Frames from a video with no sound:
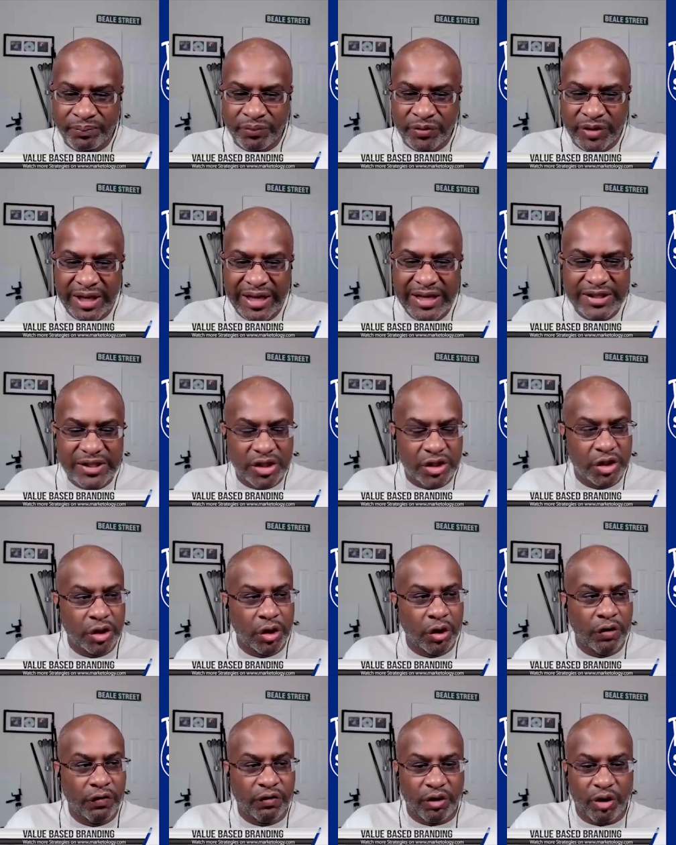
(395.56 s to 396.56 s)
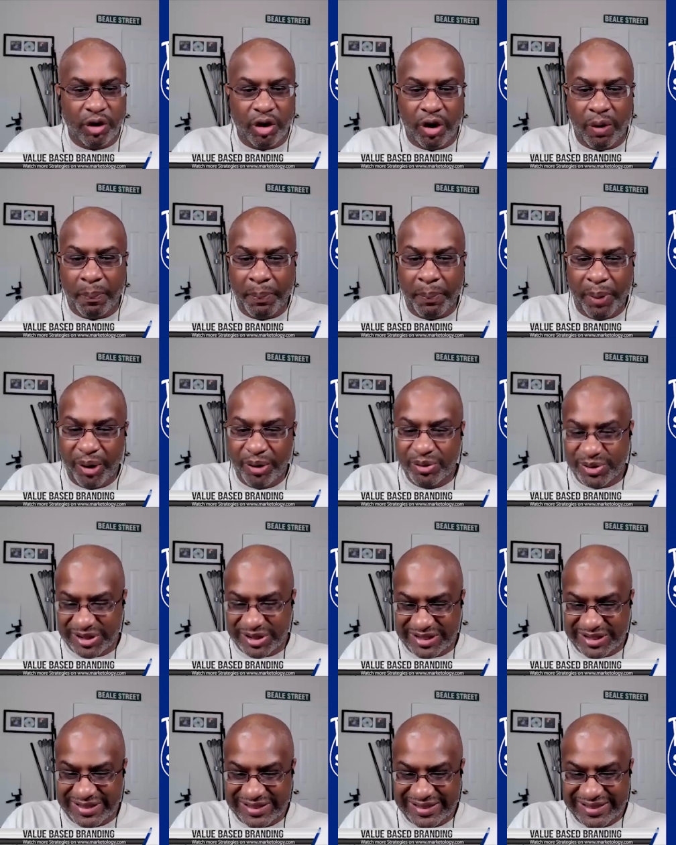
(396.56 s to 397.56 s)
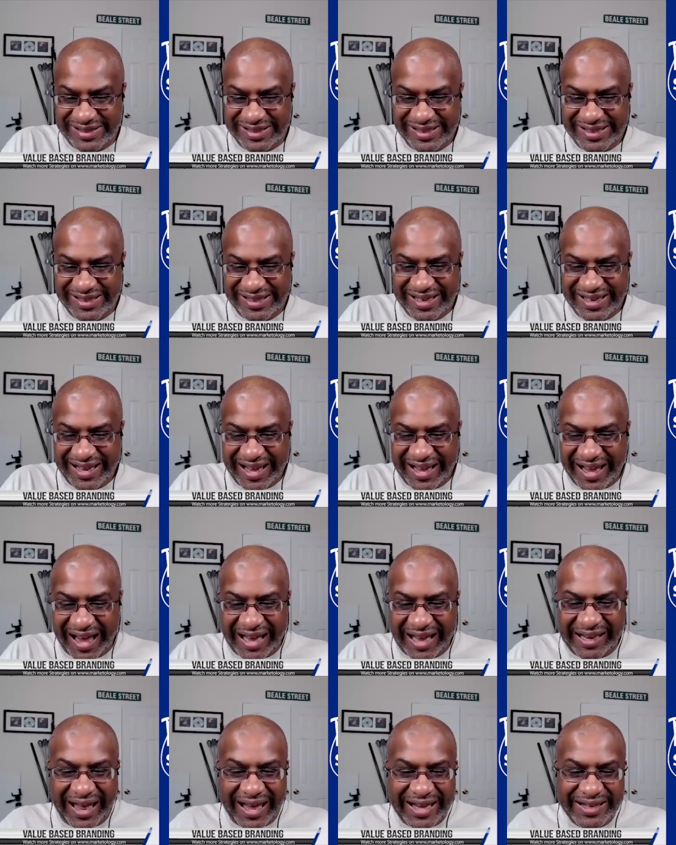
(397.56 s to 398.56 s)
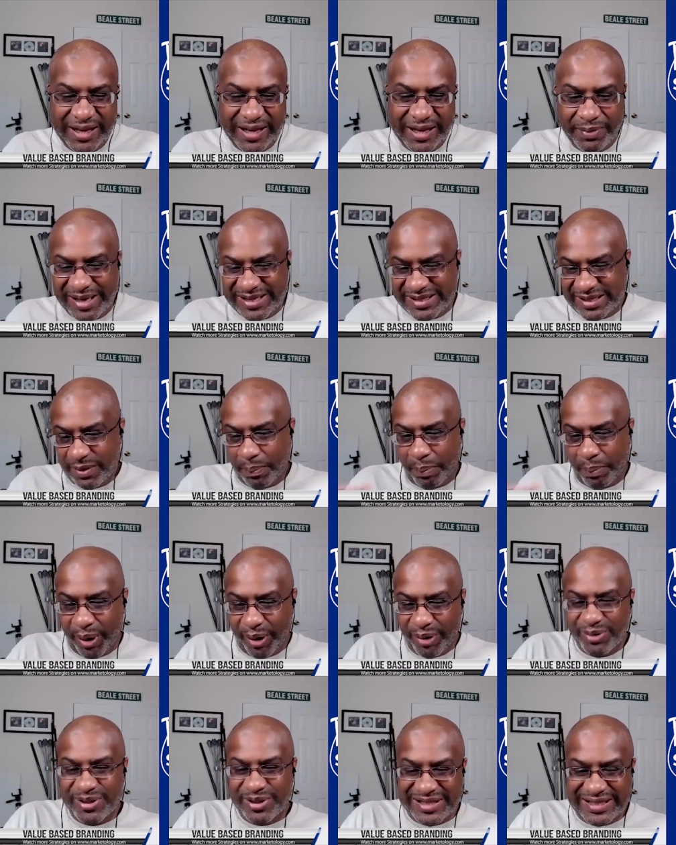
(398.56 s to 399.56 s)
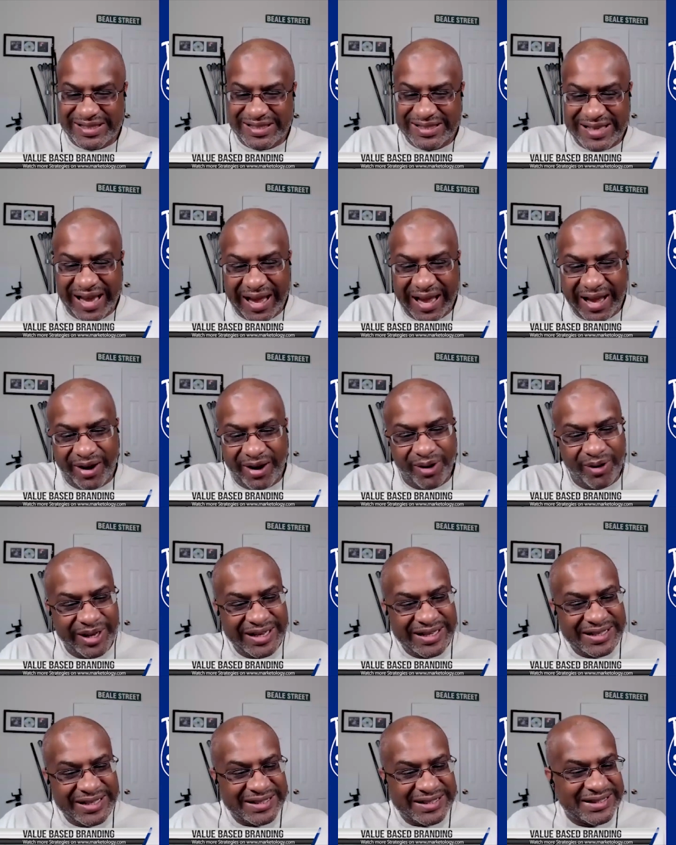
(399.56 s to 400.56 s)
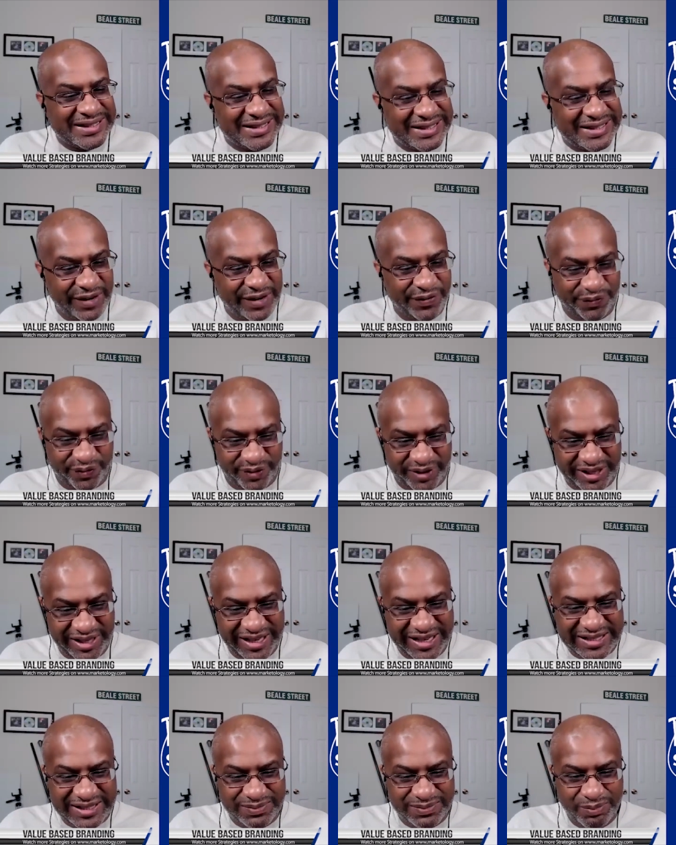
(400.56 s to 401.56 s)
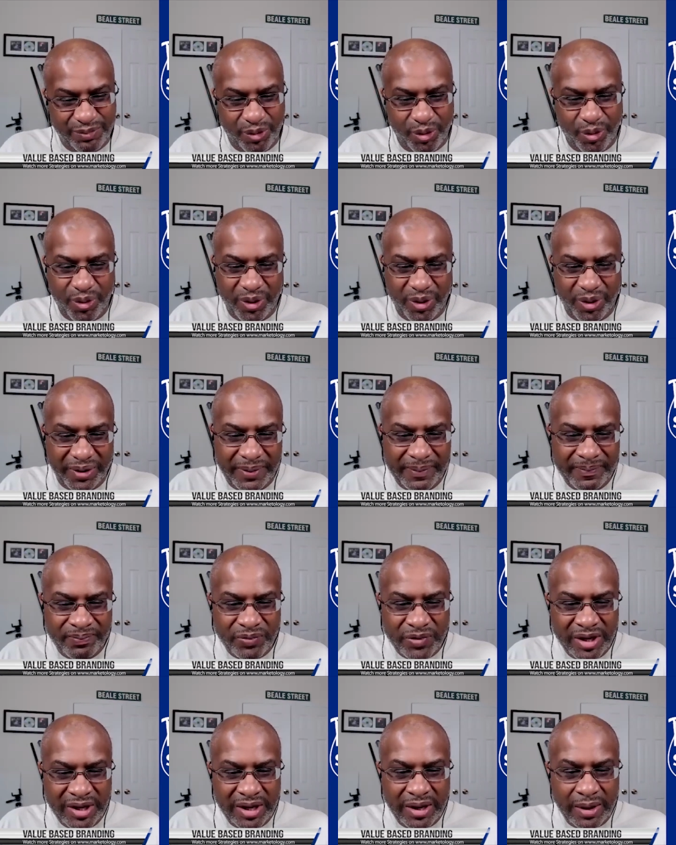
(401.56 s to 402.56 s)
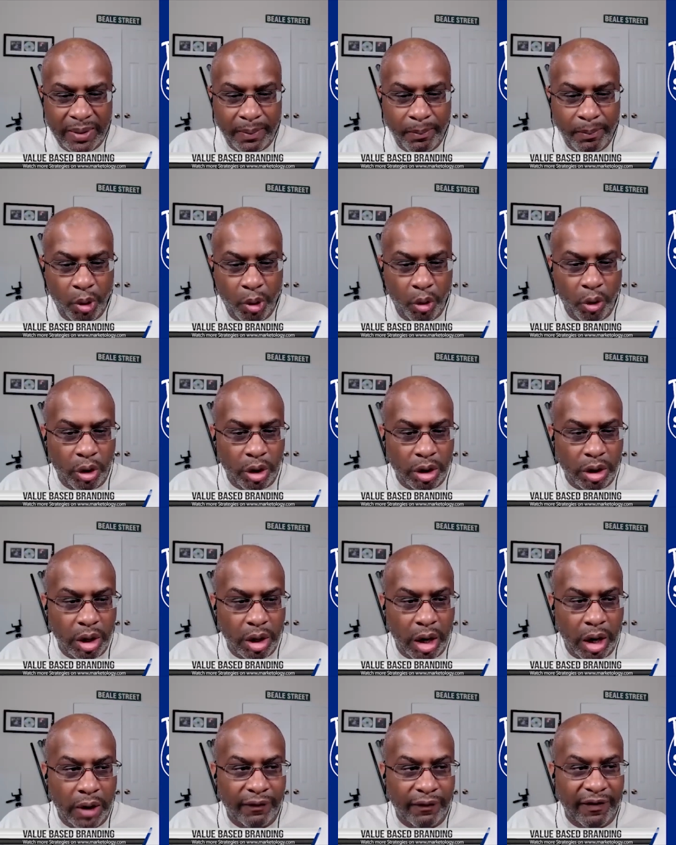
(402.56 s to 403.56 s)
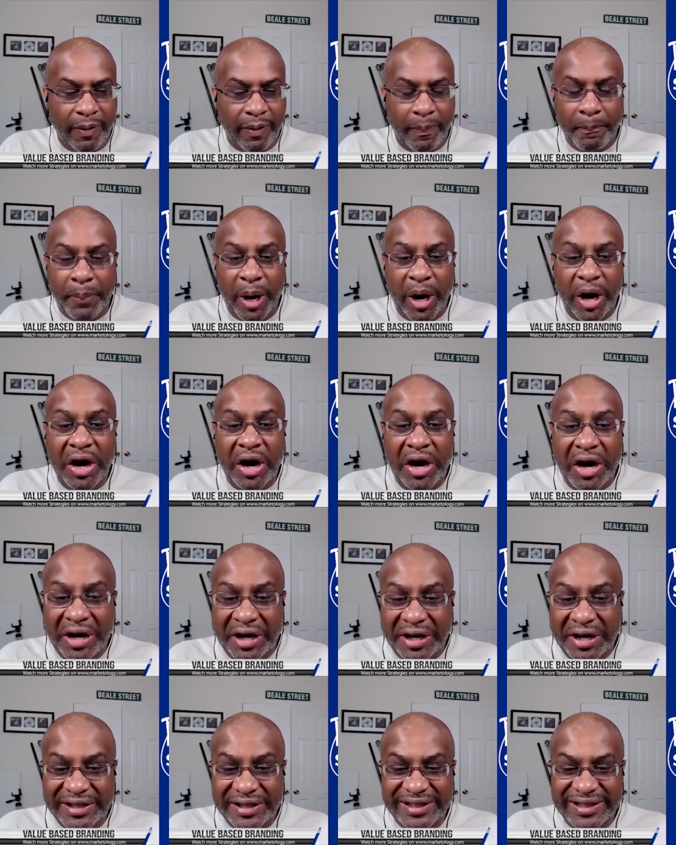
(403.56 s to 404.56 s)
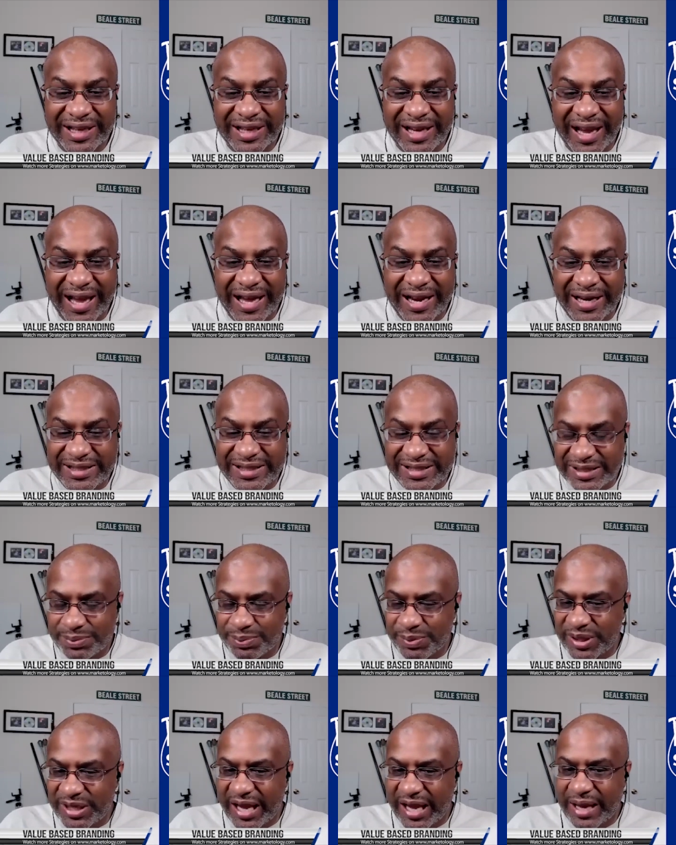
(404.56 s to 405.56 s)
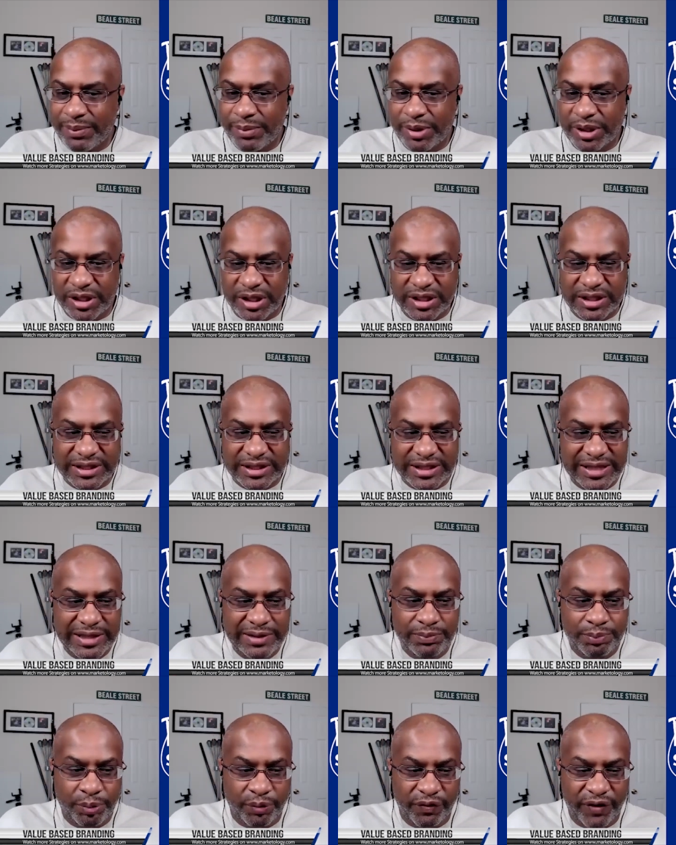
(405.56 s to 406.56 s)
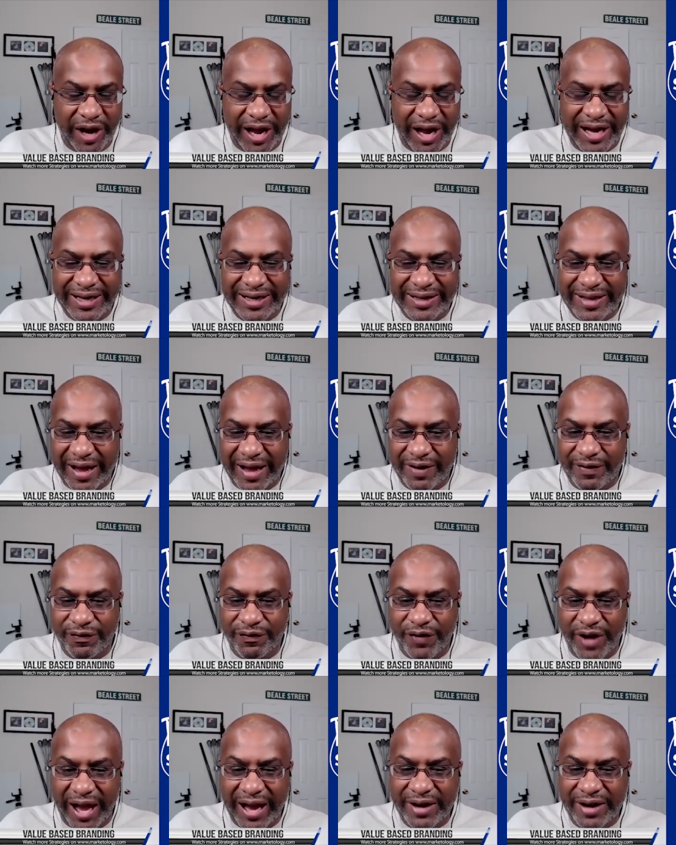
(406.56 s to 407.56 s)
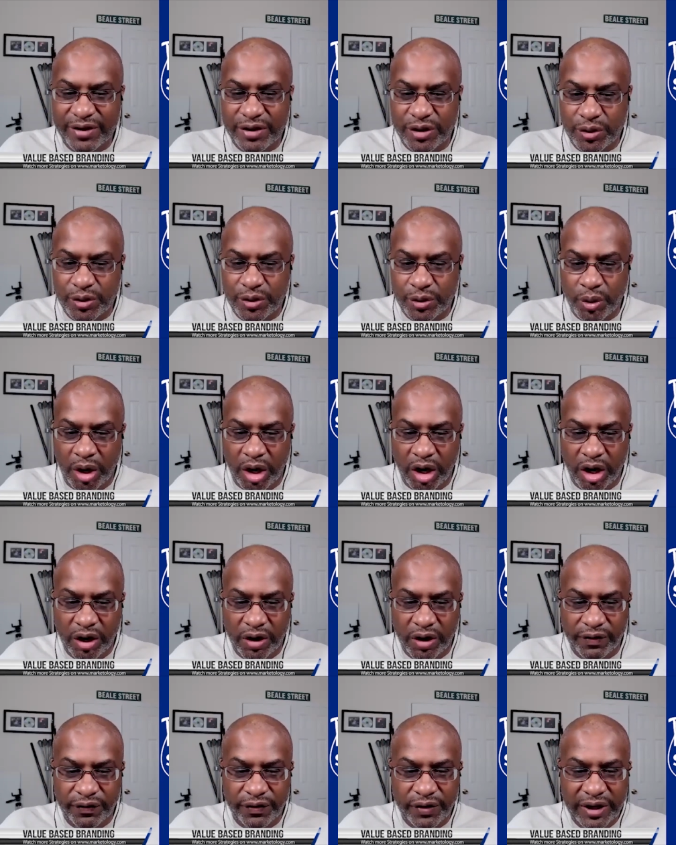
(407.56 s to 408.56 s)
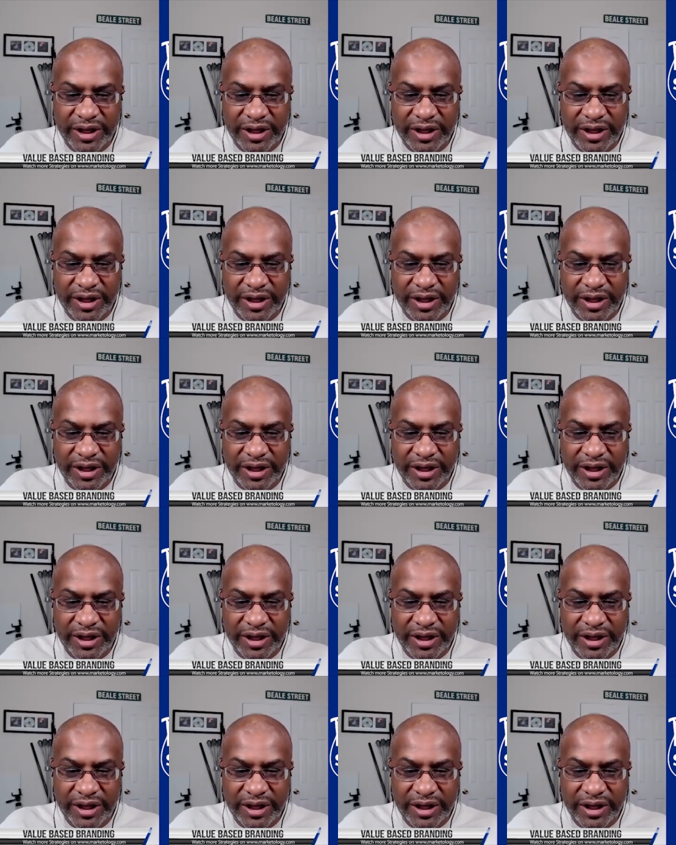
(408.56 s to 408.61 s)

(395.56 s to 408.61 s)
he's a good overall person. I like him as a person. Now it's different. It's more of a bond. And it just became because he provided that value of